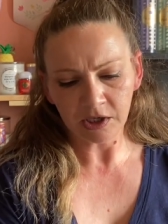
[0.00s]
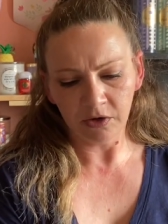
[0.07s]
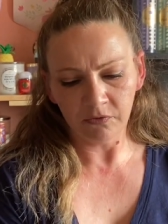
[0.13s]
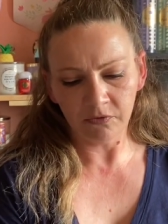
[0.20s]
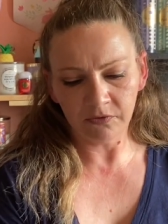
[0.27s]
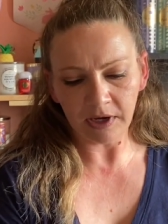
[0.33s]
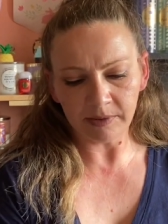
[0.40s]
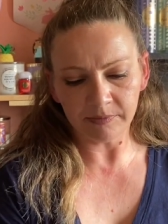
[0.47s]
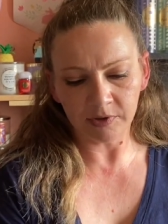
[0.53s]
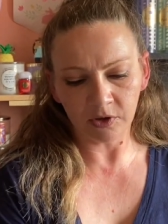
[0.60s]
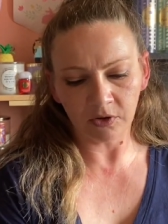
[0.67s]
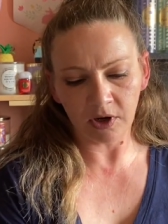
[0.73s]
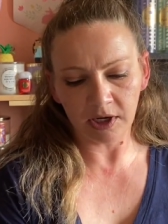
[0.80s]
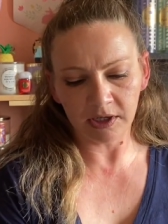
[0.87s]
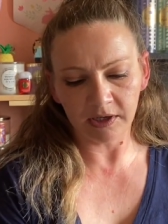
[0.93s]
We've got
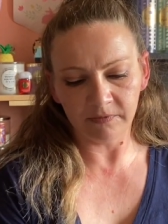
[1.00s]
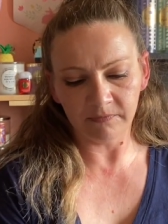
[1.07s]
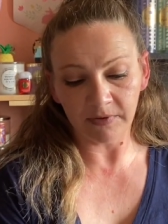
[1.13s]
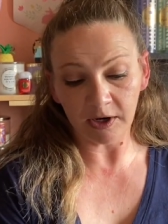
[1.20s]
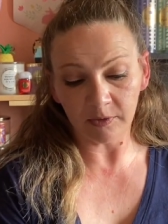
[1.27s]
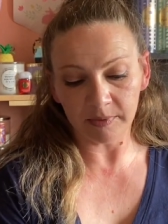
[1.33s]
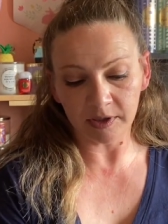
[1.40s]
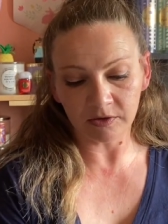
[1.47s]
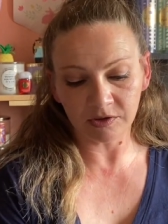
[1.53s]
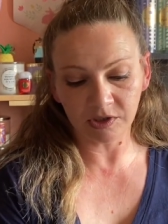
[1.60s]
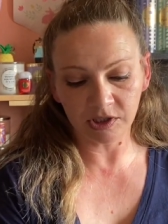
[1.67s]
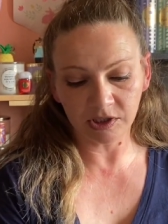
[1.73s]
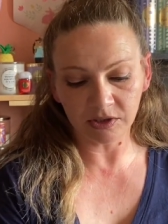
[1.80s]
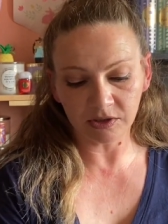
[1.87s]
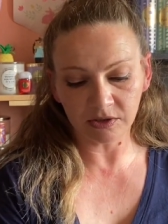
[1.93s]
Murad Environmental
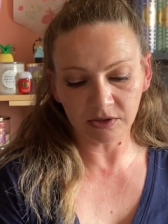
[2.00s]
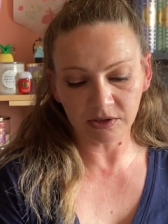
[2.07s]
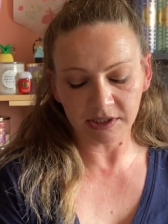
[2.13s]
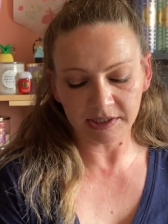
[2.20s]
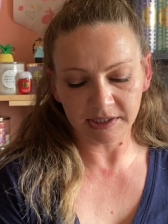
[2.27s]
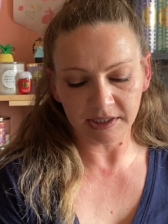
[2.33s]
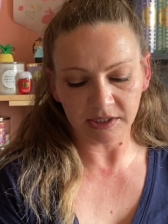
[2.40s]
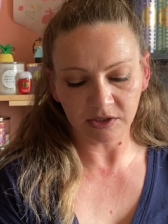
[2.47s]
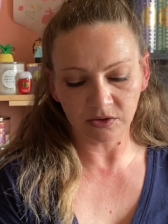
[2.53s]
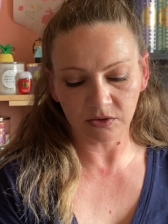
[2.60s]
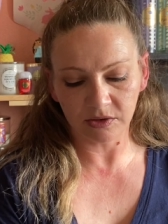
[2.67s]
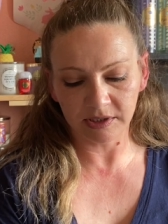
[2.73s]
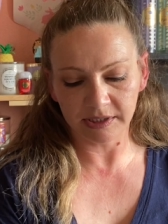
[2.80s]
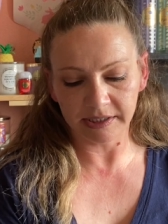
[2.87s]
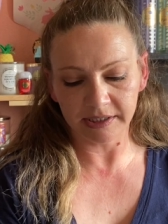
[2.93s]
Shield Essential
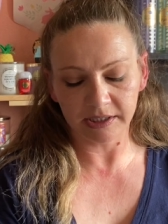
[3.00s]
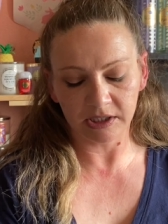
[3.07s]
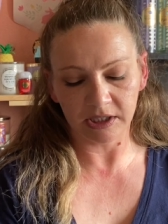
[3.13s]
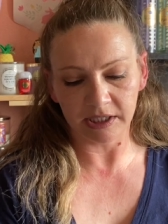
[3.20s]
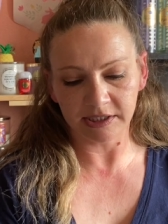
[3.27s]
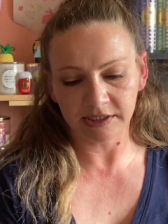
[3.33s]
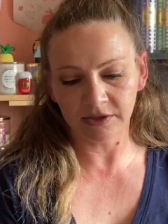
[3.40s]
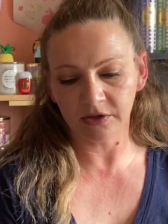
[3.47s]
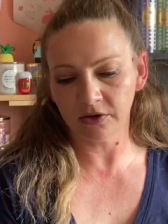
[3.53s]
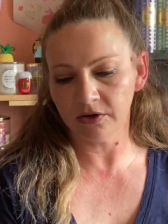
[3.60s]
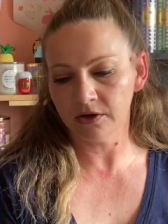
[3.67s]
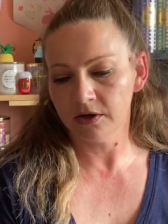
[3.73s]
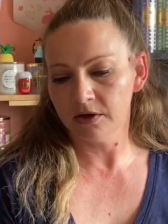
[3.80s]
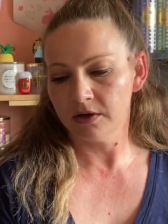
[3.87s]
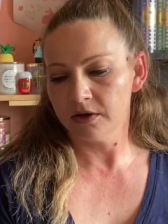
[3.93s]
Sea
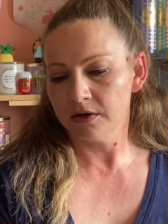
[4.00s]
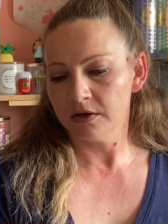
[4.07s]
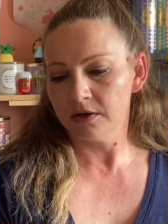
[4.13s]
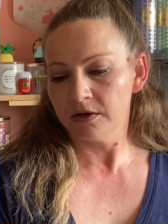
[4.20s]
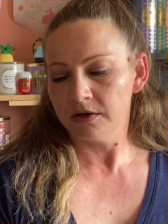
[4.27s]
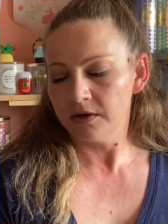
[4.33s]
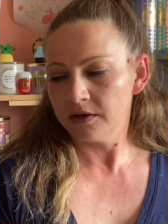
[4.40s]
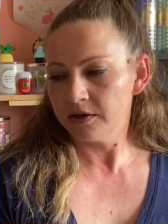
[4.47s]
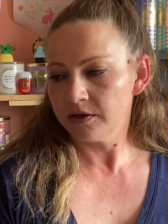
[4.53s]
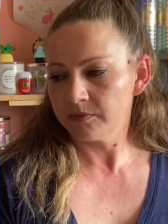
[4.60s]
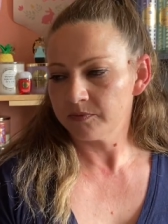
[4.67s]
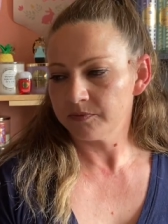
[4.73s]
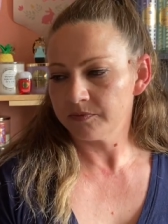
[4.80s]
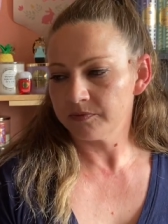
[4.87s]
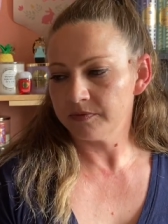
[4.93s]
Cleanser.
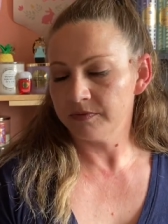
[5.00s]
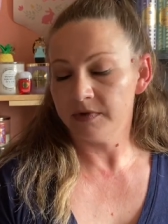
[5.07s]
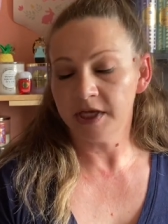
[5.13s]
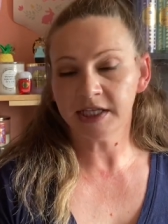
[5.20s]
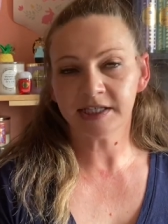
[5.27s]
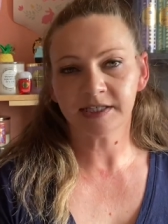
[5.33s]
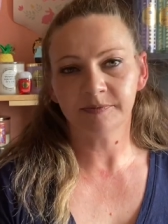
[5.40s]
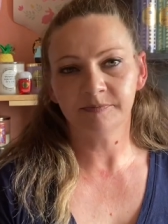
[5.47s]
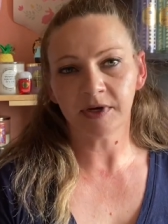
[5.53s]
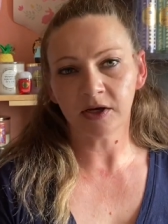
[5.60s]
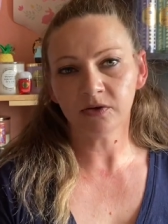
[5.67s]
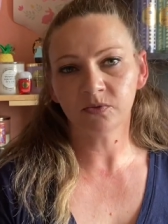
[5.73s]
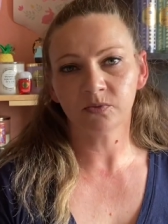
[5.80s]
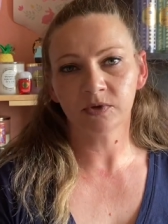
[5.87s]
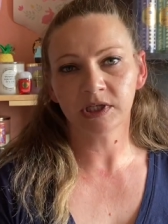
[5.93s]
It
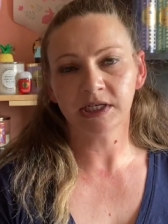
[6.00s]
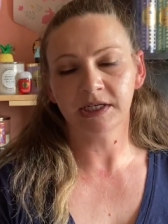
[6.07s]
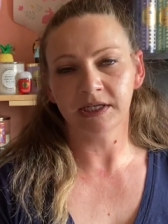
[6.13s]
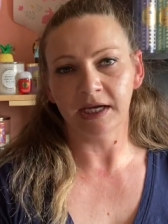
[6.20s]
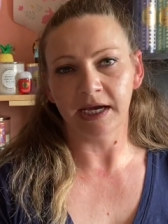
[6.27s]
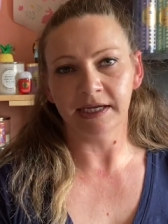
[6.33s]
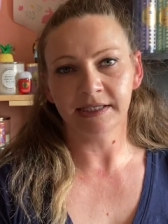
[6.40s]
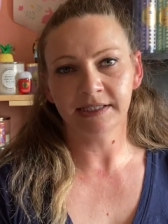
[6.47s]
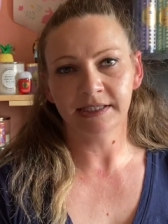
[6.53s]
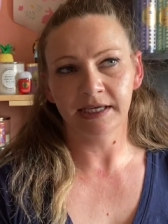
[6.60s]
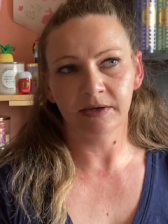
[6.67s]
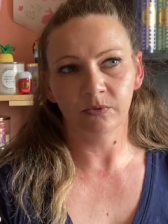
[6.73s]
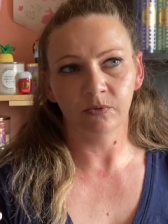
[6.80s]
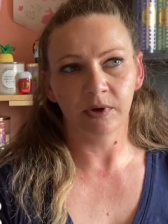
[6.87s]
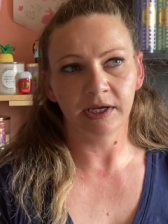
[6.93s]
smelled really nice.
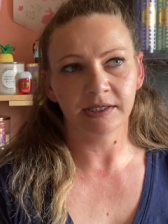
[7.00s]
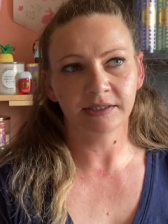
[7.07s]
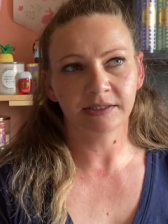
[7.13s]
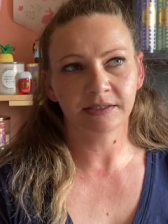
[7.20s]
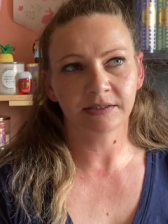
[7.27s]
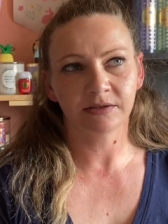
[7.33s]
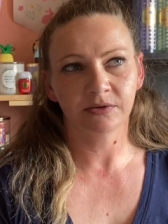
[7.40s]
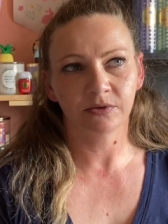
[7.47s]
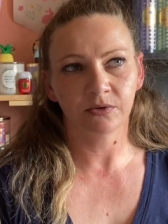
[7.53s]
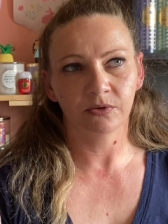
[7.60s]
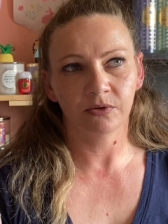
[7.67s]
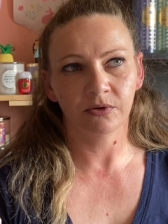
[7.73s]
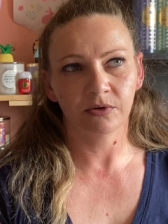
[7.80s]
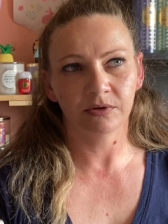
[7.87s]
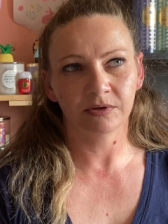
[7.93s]
It was
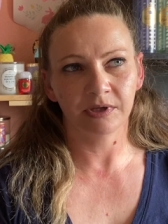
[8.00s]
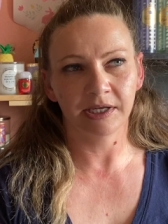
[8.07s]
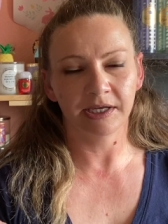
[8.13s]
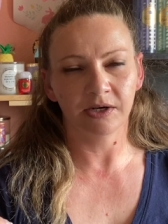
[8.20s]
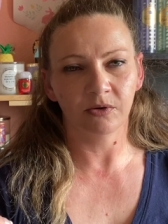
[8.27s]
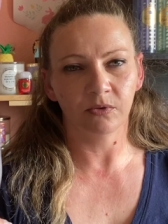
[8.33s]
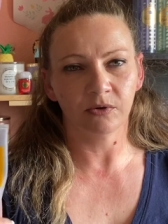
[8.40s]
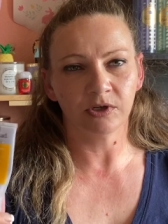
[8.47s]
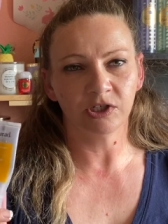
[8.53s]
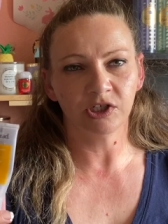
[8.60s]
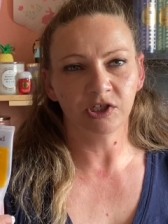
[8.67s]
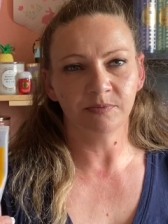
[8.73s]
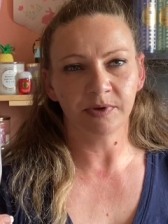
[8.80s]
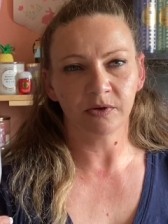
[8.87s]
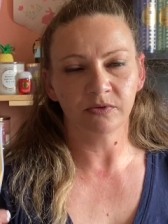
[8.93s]
like an
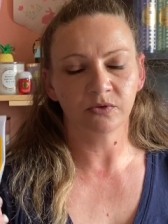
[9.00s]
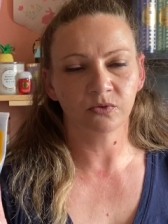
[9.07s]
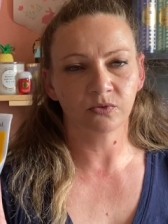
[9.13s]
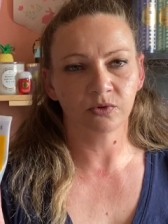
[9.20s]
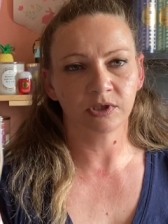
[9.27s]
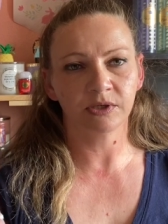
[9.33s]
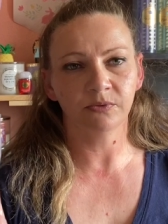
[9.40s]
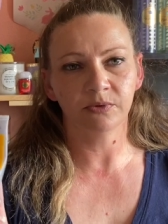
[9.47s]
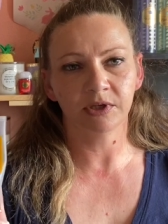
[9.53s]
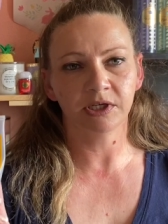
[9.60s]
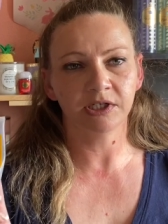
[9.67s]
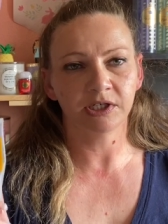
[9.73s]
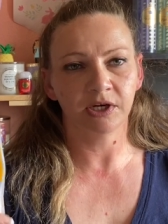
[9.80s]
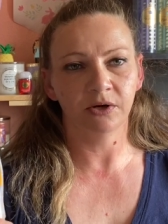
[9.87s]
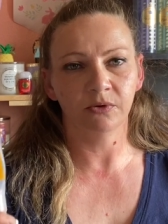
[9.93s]
orangey, but it was really, really
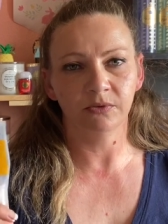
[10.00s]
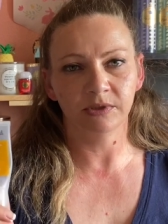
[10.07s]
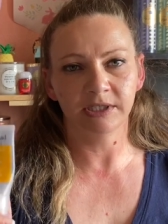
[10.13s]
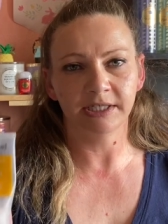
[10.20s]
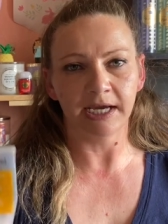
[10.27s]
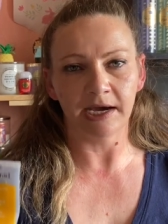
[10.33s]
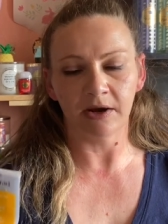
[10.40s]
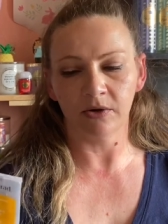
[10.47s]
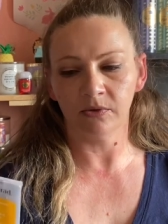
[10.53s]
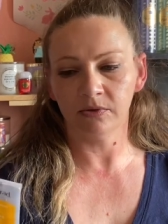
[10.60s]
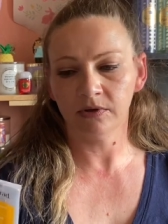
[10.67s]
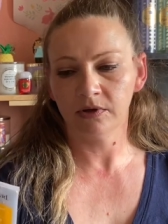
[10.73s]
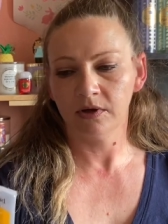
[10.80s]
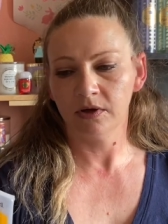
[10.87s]
toned down.